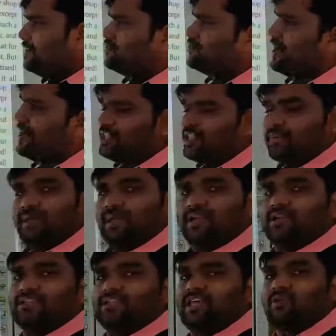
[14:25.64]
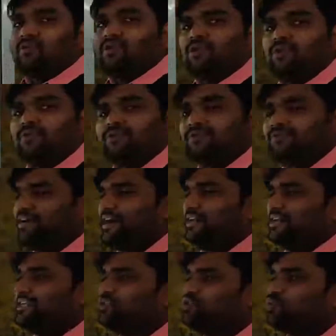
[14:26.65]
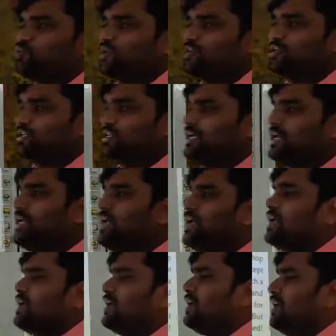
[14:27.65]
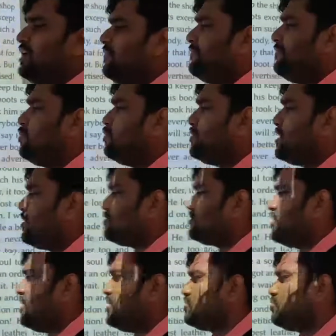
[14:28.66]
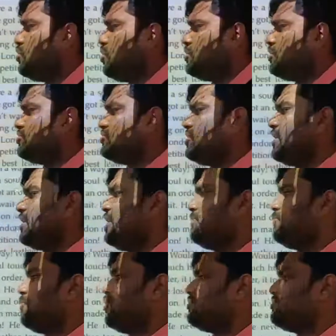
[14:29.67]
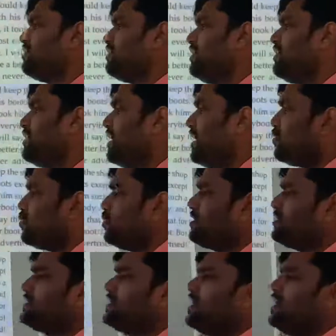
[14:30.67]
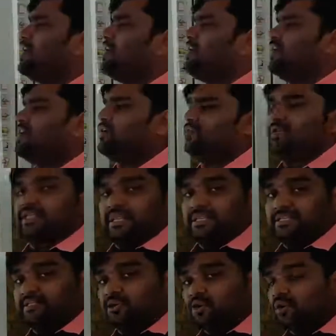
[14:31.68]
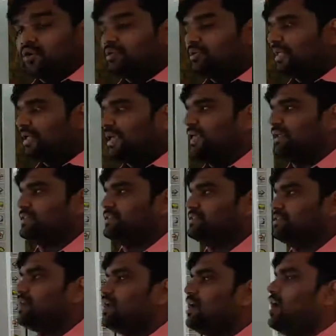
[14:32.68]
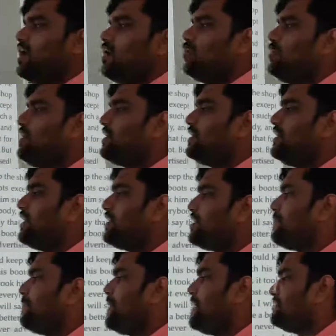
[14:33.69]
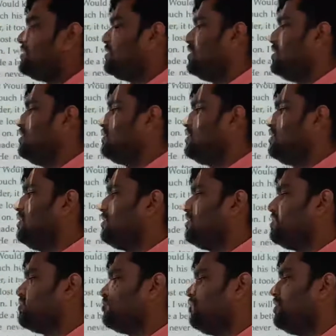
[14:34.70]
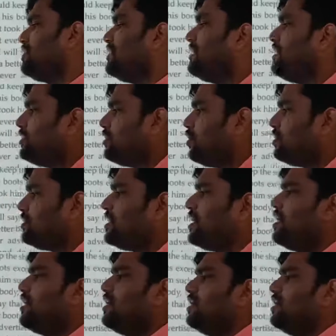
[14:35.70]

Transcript: tried them, and they were of the finest quality. He flew downstairs, wrote a check, and posted it at once with his own hands. A week later, passing the little street, he thought